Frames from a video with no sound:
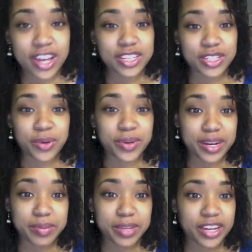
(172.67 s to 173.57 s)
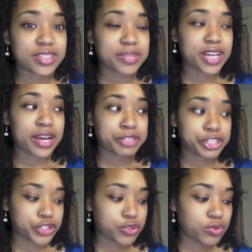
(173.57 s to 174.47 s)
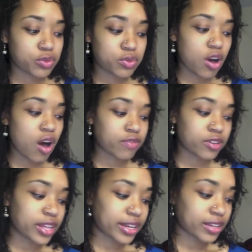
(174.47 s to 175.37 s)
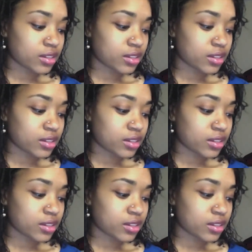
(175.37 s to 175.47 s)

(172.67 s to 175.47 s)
So get a planner. Sometimes your school will offer like